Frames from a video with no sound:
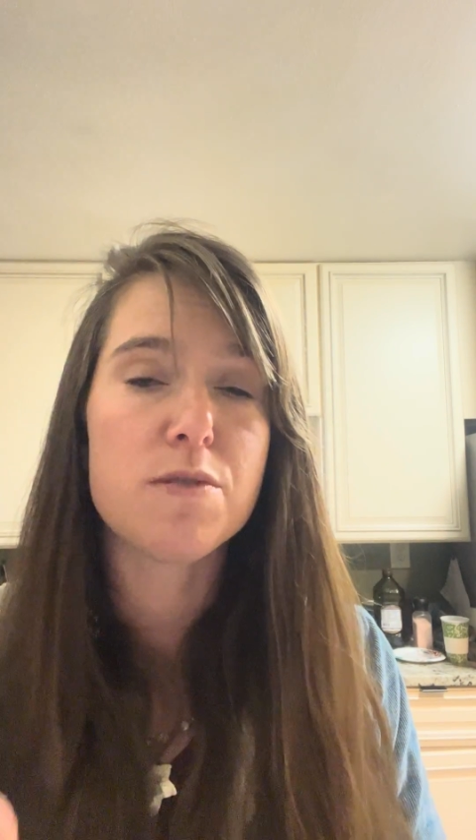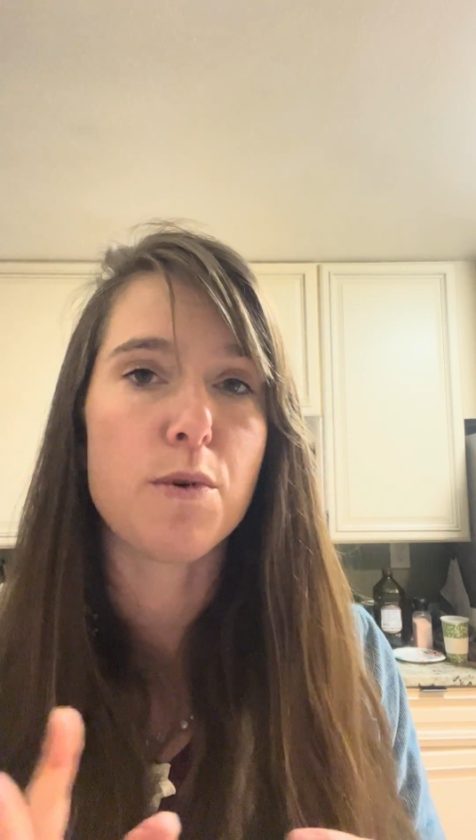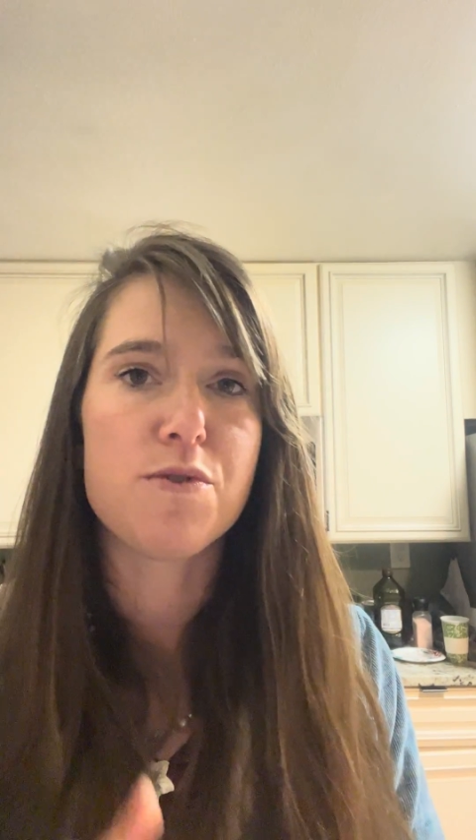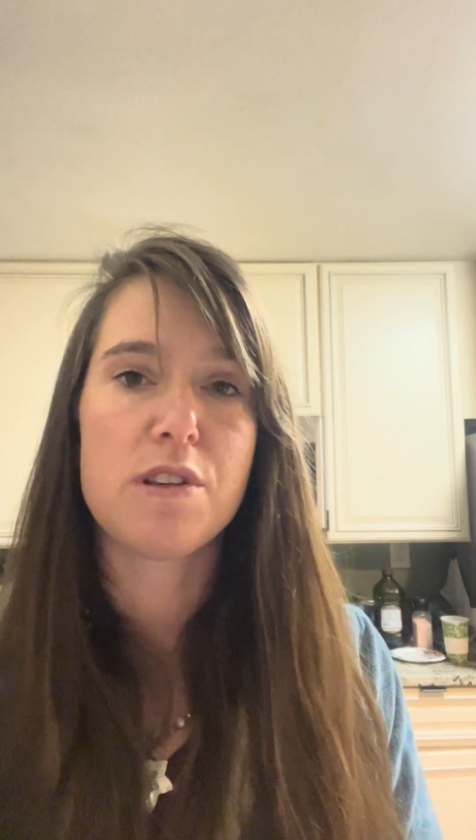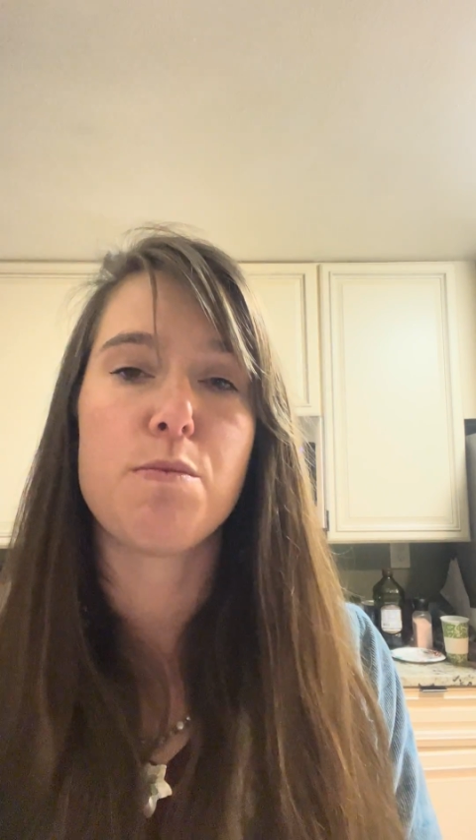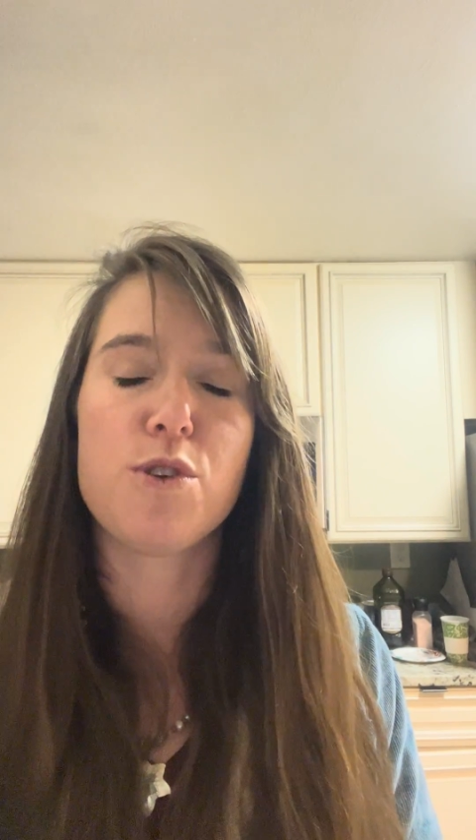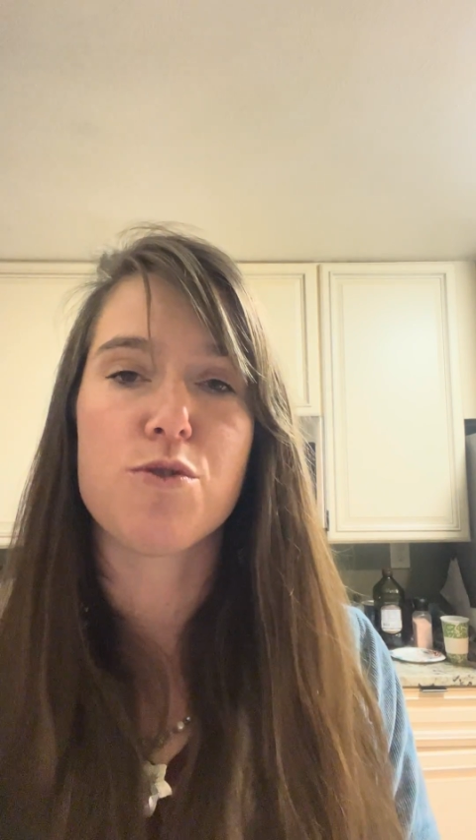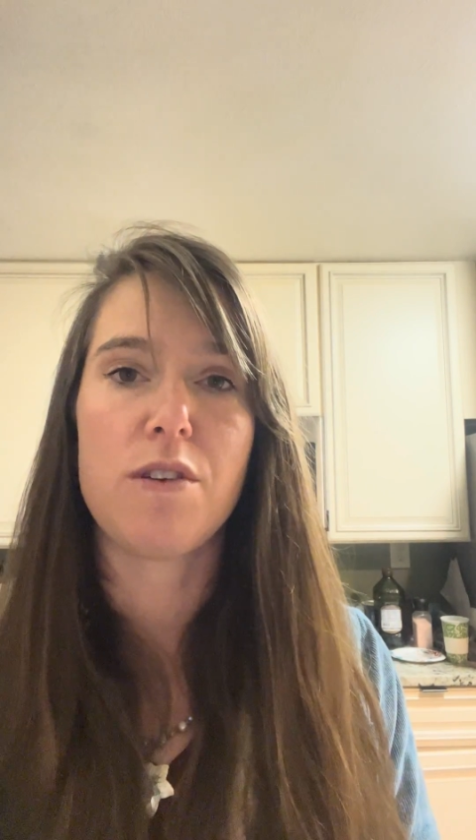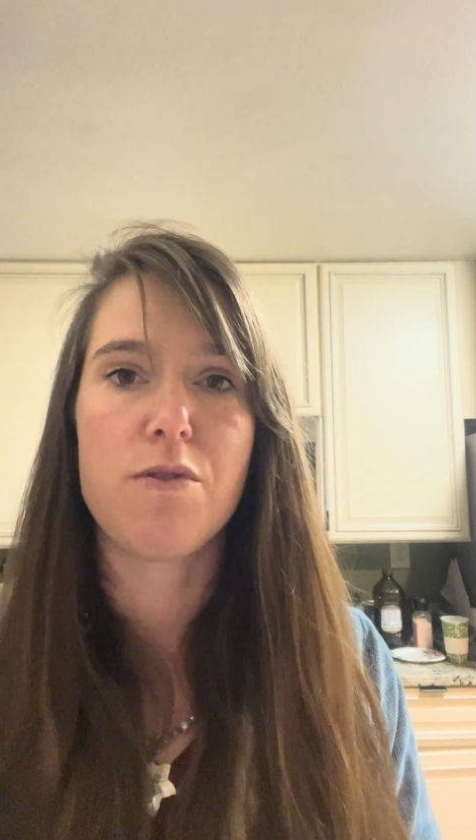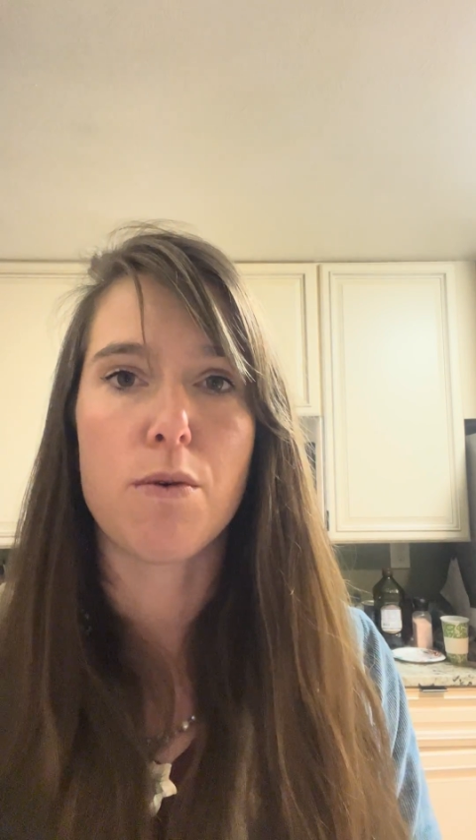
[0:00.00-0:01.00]
most simple,
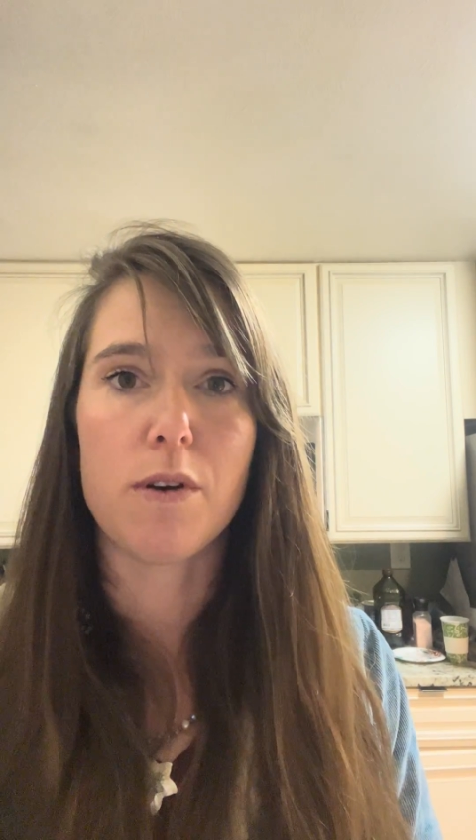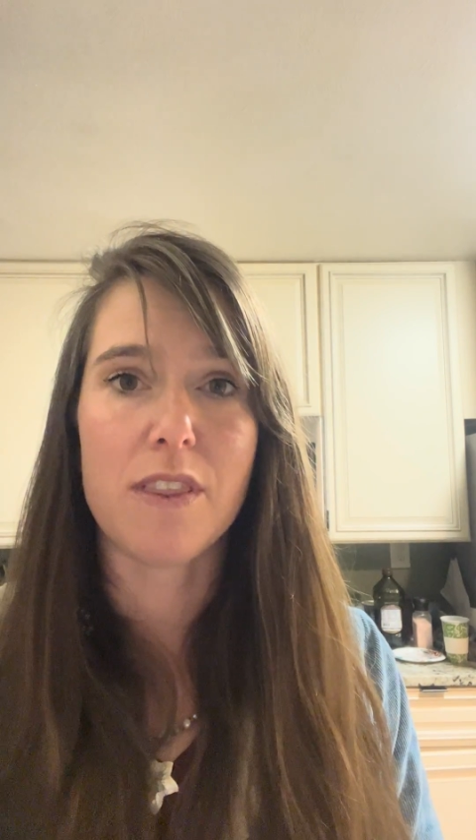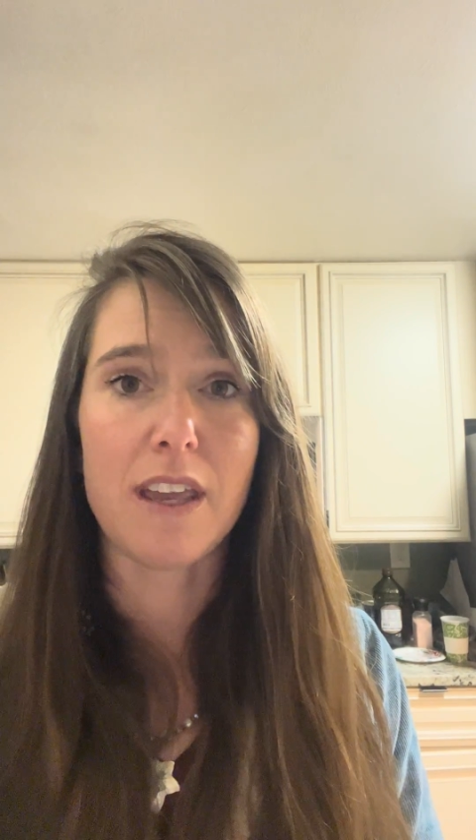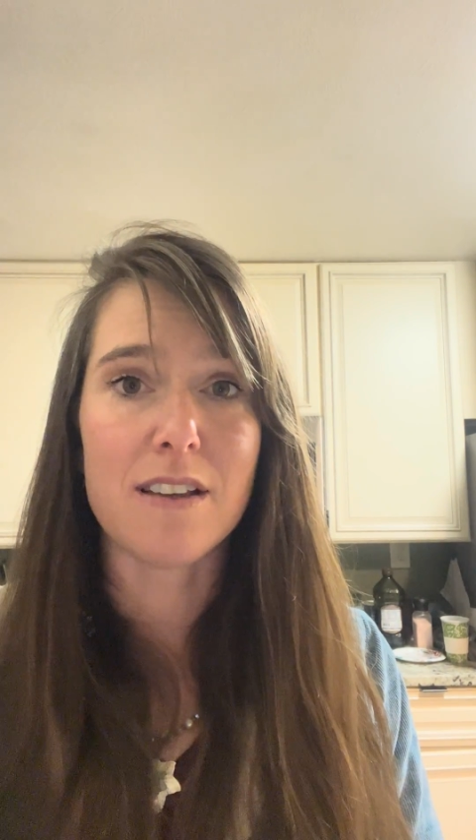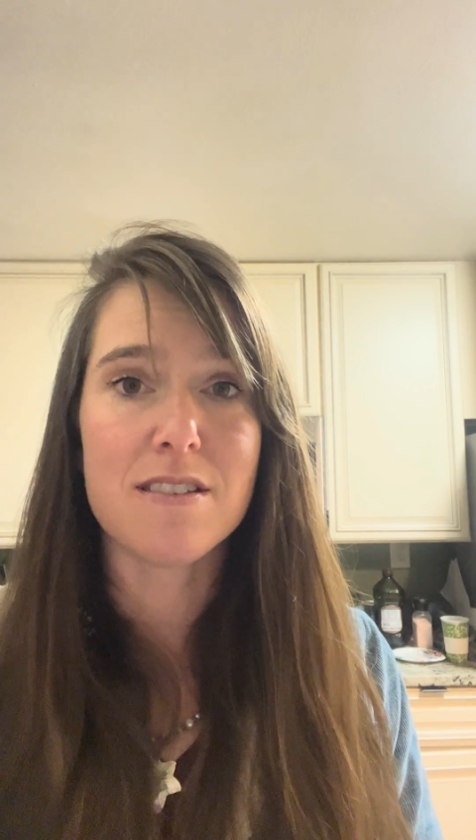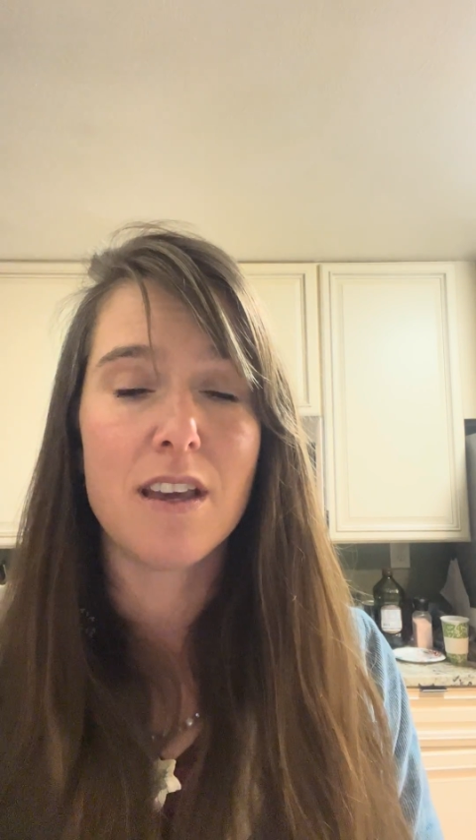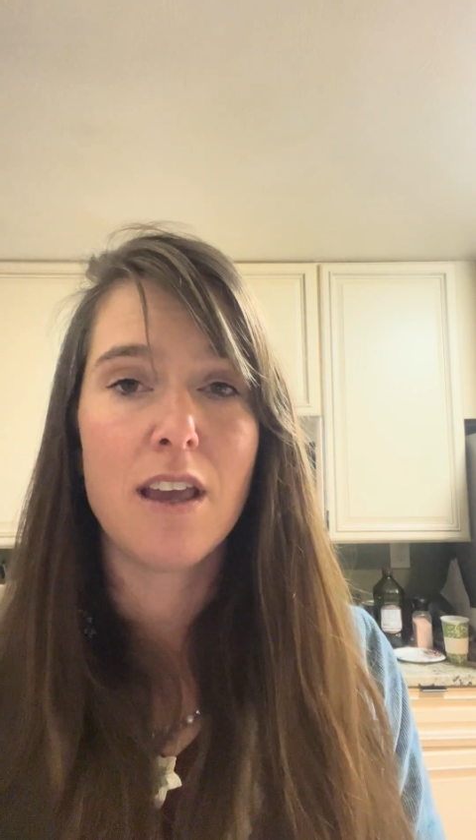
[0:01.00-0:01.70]
straightforward things,